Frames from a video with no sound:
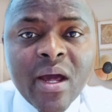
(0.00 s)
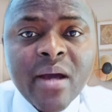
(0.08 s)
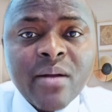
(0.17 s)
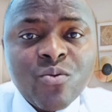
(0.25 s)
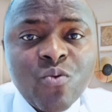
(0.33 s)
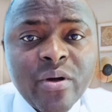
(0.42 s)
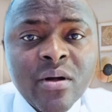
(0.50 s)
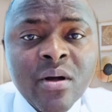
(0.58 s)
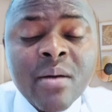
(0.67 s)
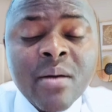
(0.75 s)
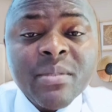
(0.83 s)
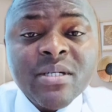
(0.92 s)
And we
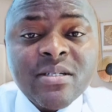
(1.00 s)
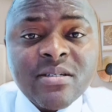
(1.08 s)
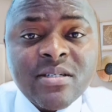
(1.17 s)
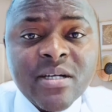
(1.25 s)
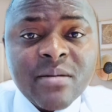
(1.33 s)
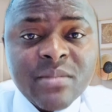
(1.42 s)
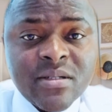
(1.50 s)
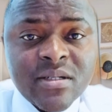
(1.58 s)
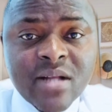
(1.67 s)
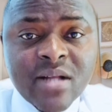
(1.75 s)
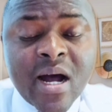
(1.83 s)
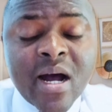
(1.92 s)
Mrs.
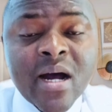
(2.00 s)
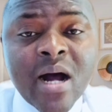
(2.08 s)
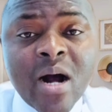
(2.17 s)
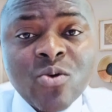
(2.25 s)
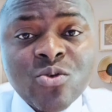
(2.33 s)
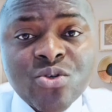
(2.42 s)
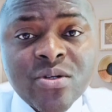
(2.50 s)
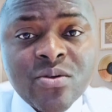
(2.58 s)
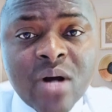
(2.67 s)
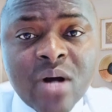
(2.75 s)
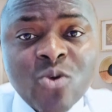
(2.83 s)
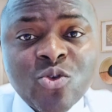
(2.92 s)
James na
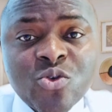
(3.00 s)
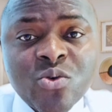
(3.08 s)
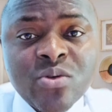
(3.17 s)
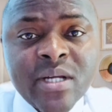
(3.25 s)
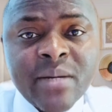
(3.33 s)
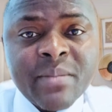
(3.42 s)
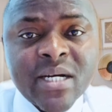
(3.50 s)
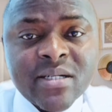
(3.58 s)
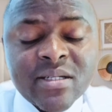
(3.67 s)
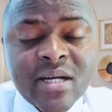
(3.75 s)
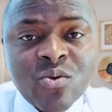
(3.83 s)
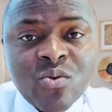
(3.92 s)
household name na
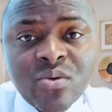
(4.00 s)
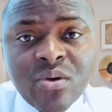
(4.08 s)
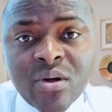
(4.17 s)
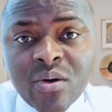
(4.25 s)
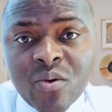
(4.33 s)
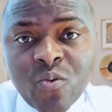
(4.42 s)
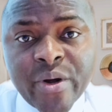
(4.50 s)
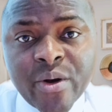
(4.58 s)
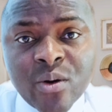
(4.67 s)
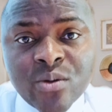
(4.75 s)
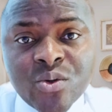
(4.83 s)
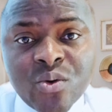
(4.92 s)
saloon, we
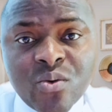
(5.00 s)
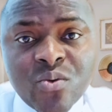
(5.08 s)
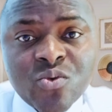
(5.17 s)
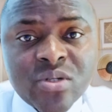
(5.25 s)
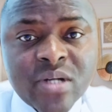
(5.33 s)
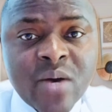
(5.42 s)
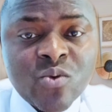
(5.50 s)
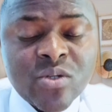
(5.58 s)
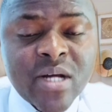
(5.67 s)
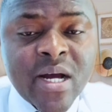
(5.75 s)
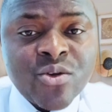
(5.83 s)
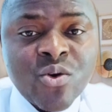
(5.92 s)
all know
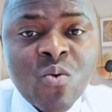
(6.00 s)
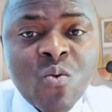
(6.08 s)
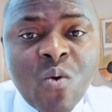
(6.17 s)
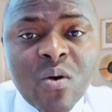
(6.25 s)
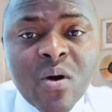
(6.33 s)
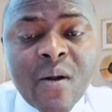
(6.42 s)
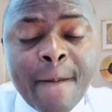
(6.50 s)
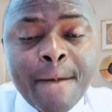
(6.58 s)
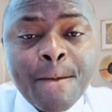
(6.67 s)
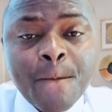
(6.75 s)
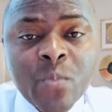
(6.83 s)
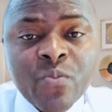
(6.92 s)
usai don't work
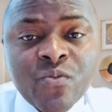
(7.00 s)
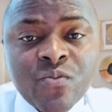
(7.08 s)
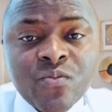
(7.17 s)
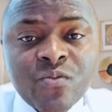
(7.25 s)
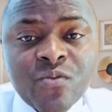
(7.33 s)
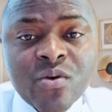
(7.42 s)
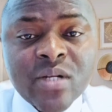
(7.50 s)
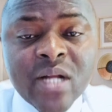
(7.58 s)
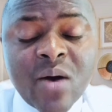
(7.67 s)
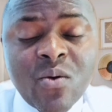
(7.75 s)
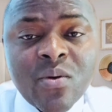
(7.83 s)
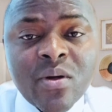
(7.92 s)
for
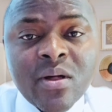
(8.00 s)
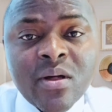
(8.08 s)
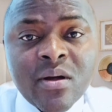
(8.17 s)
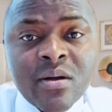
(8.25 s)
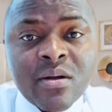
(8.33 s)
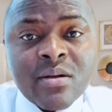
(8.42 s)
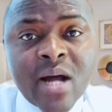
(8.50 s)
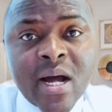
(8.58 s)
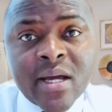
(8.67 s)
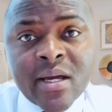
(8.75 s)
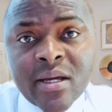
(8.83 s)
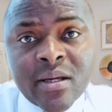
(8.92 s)
now.
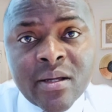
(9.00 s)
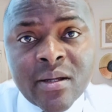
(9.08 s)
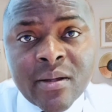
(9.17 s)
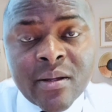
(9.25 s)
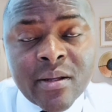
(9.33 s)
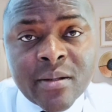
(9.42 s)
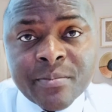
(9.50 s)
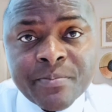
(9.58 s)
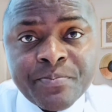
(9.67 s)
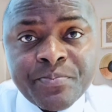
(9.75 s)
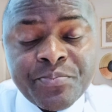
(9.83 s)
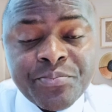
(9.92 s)
Na a
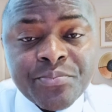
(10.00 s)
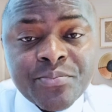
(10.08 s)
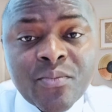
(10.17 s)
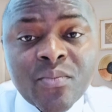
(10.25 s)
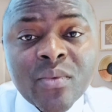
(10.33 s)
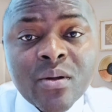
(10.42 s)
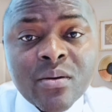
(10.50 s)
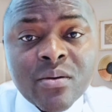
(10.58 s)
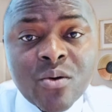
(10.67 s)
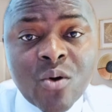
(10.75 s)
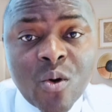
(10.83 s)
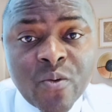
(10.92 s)

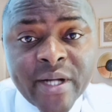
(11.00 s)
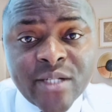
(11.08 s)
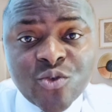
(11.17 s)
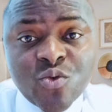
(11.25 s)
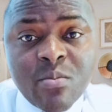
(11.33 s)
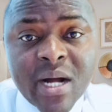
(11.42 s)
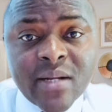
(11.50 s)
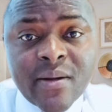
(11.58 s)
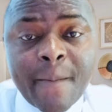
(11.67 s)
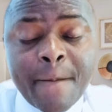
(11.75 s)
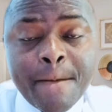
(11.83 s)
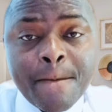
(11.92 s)
correct woman,